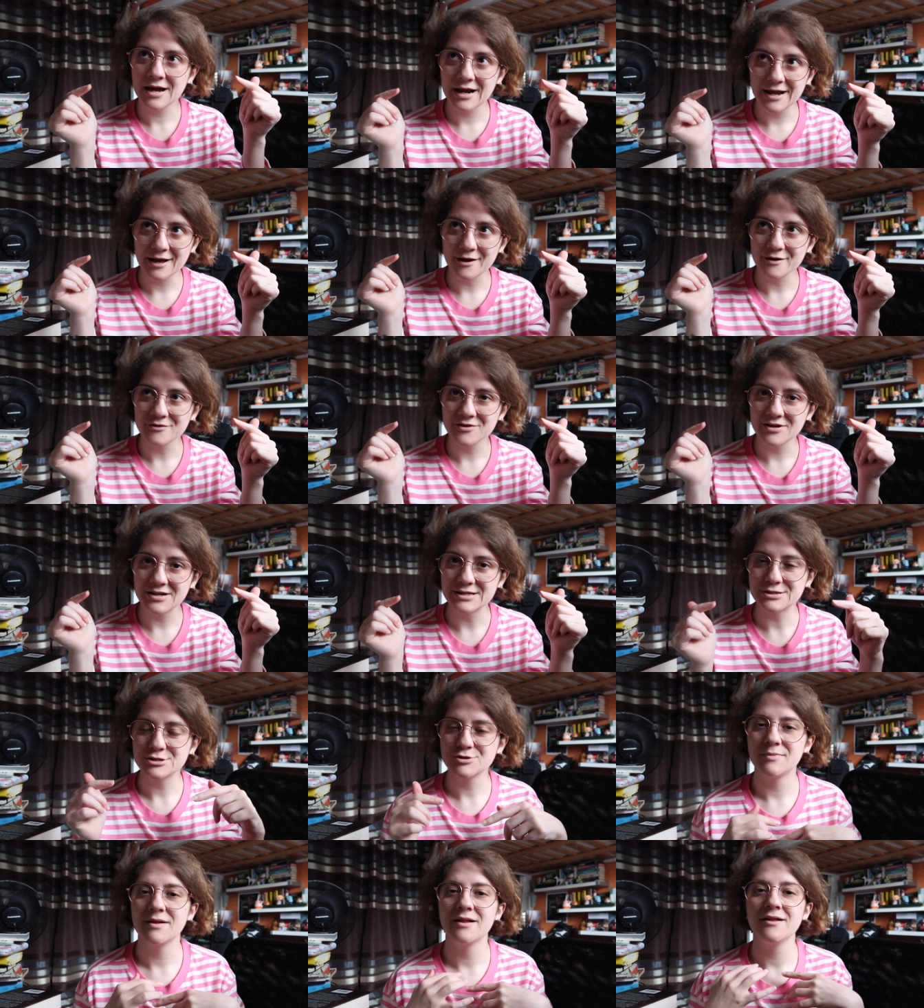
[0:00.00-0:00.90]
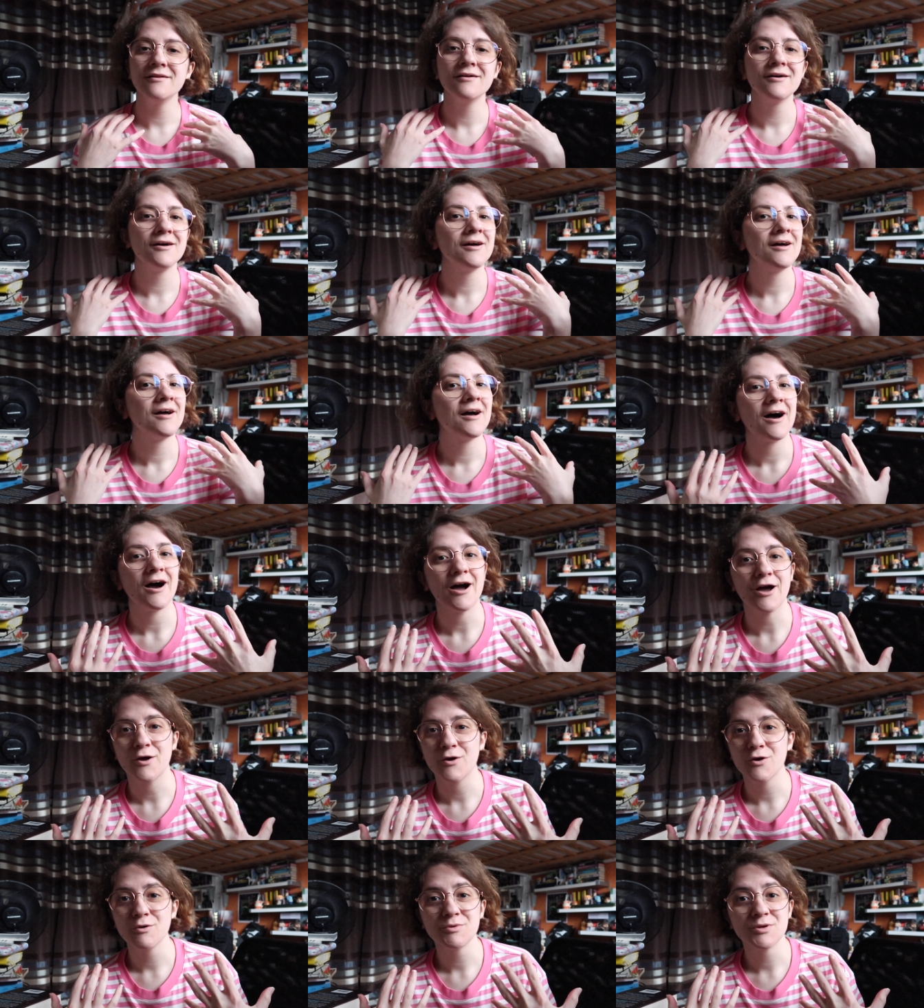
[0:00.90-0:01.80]
click on the little bell
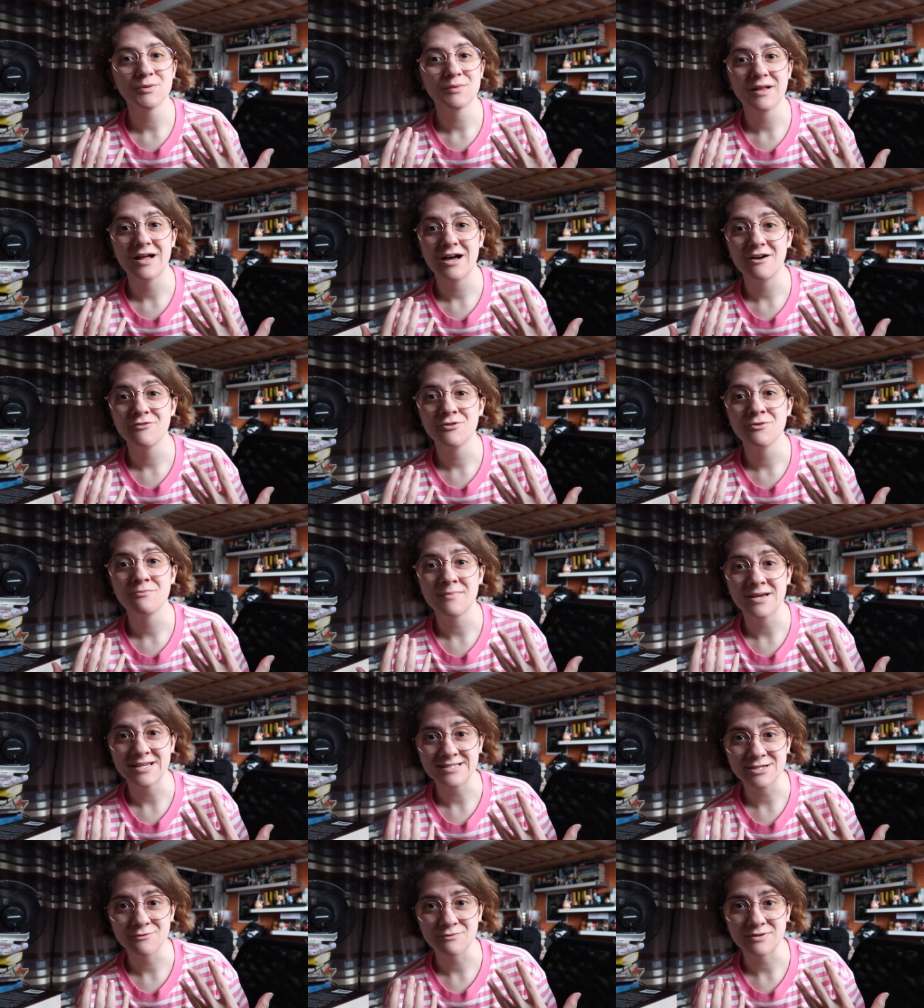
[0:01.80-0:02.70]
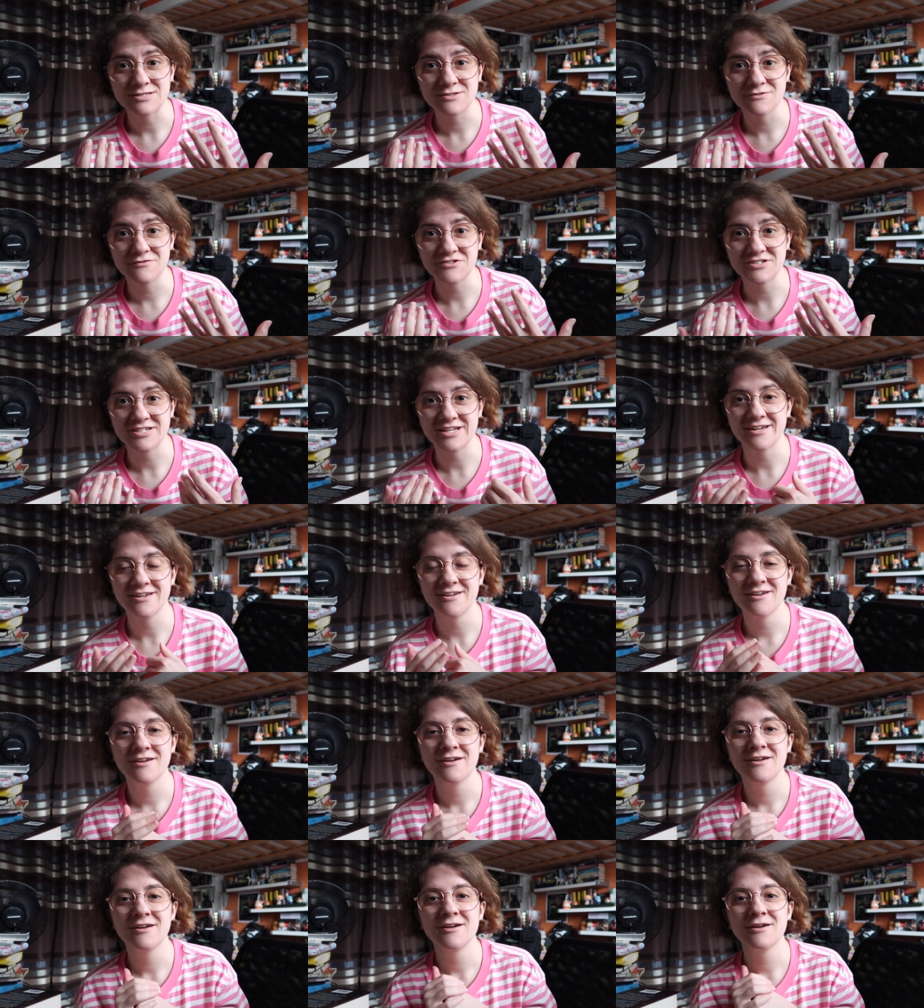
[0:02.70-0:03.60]
i hope you will have an amazing rest of your day
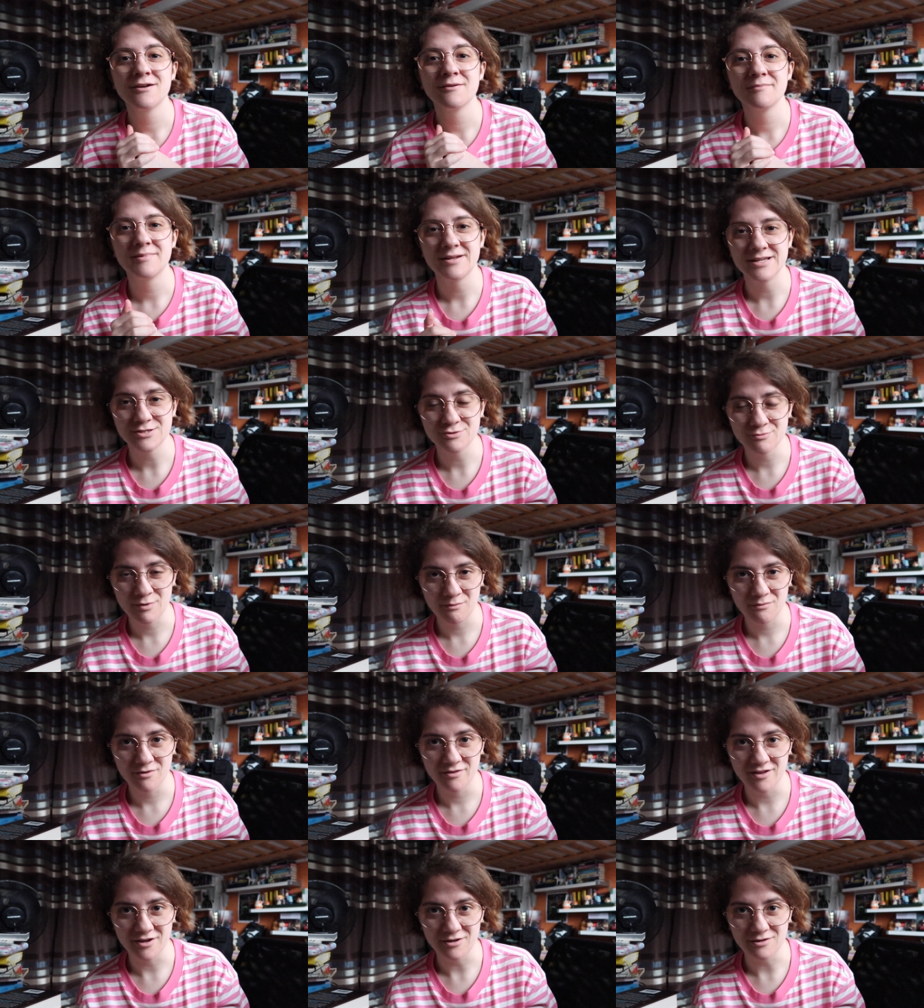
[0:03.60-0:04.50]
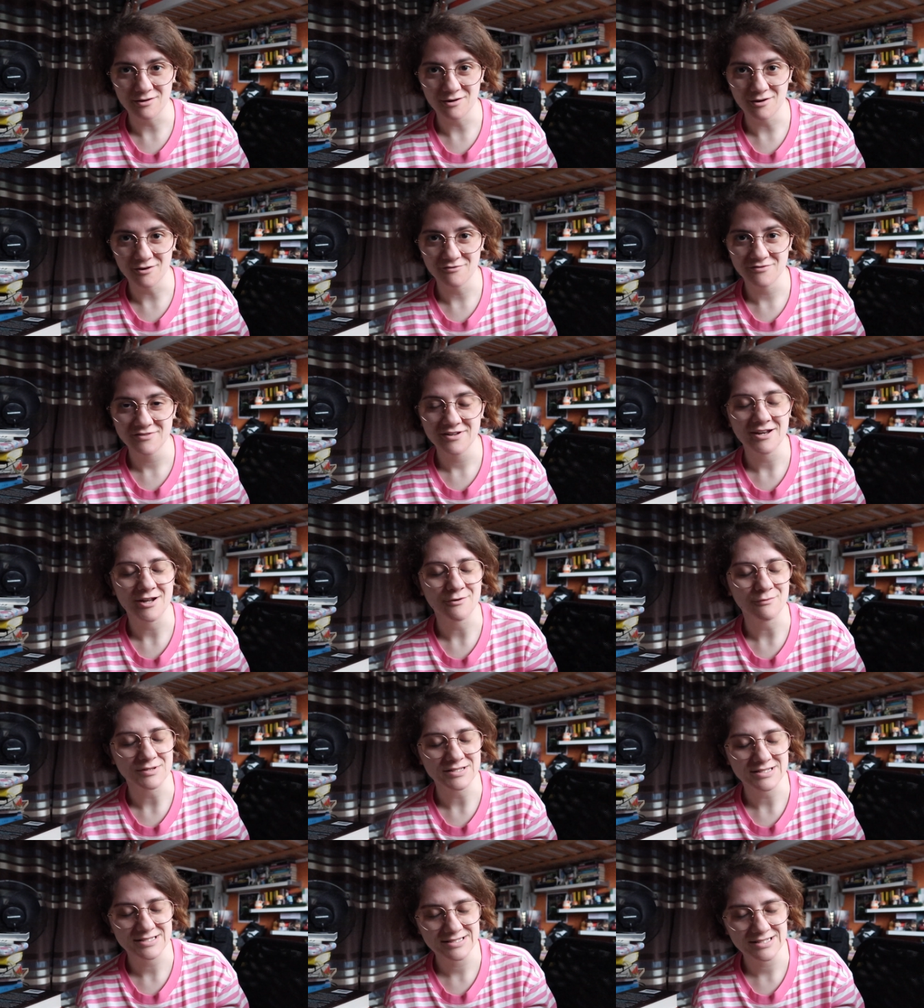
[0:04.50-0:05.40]
please remember that you're loved and i
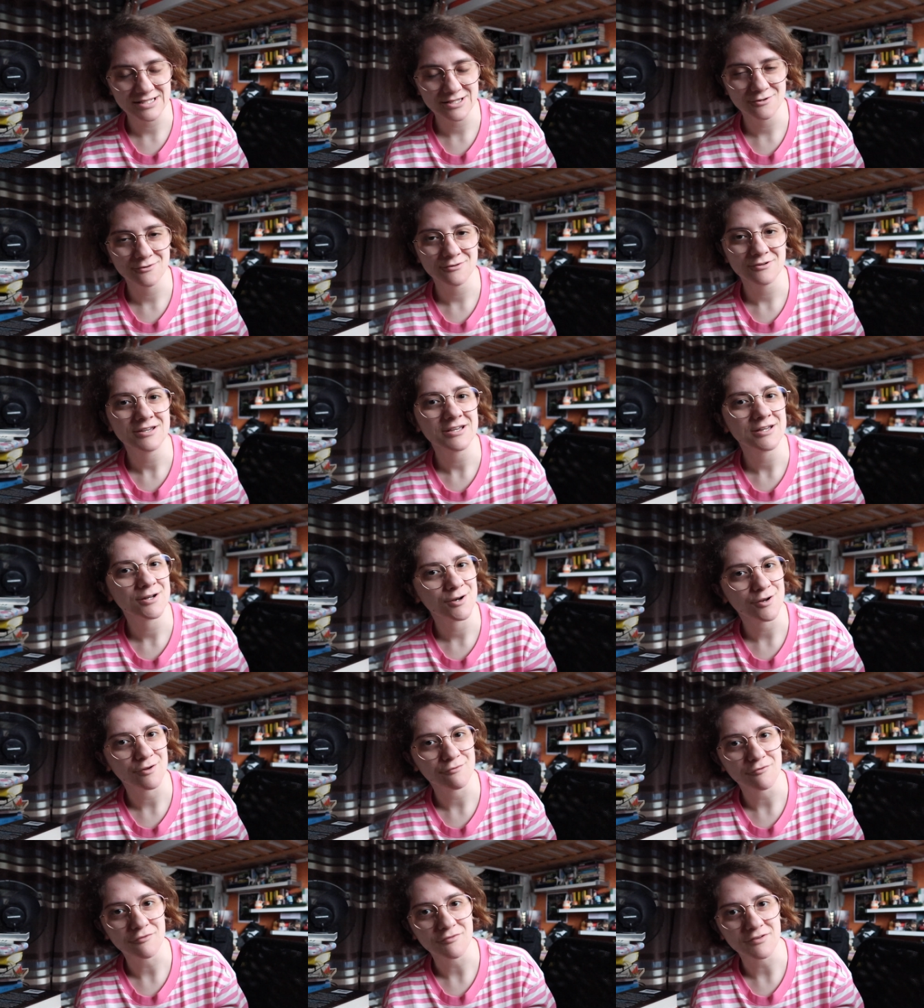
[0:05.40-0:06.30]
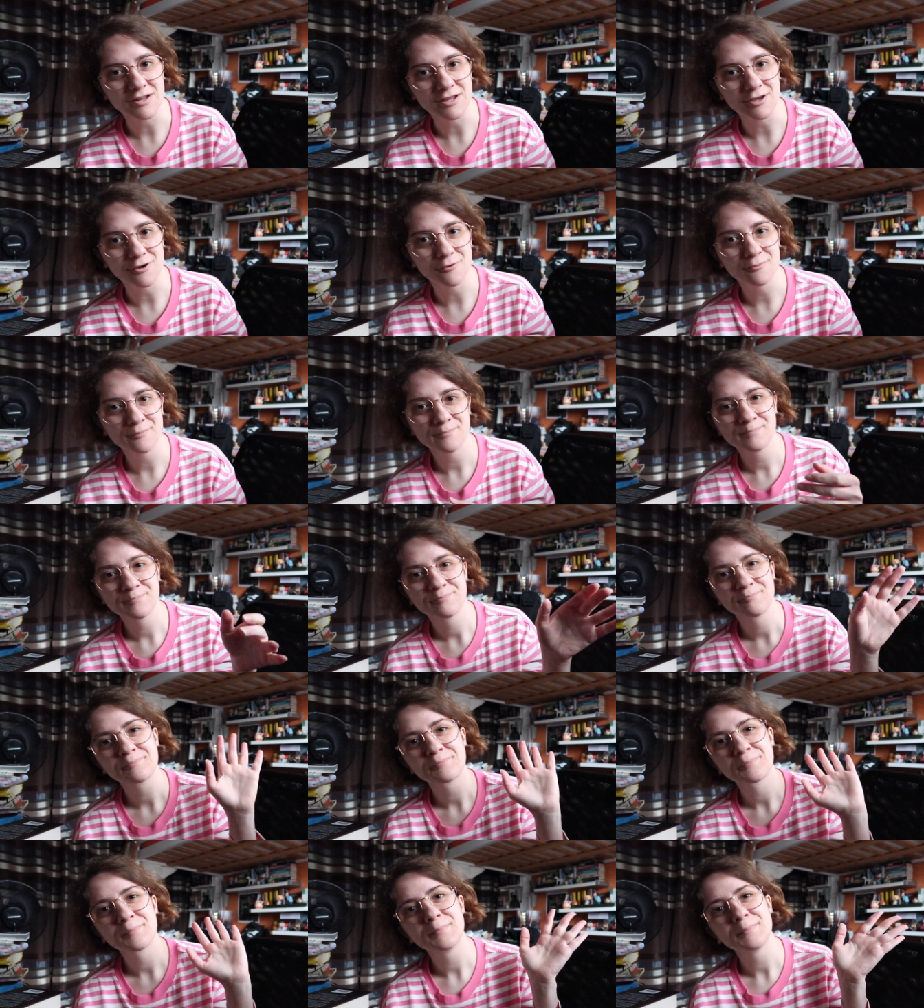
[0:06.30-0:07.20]
will see you in another video
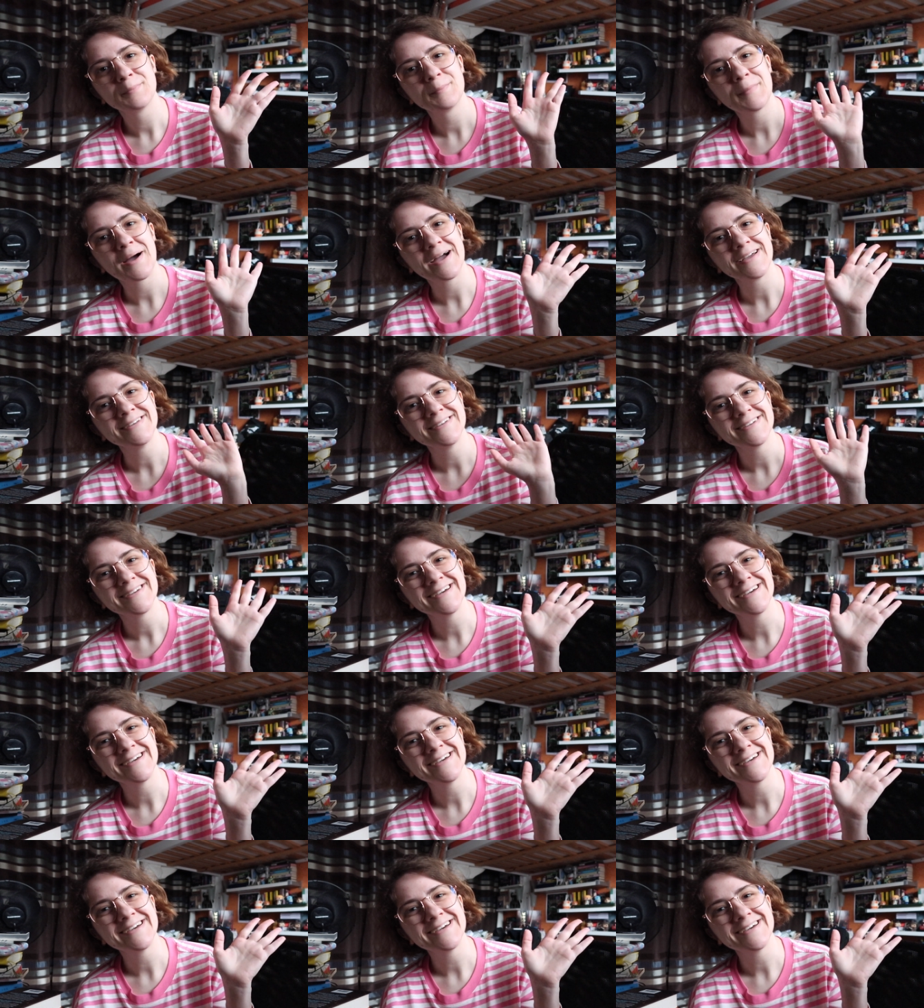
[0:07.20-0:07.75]
bye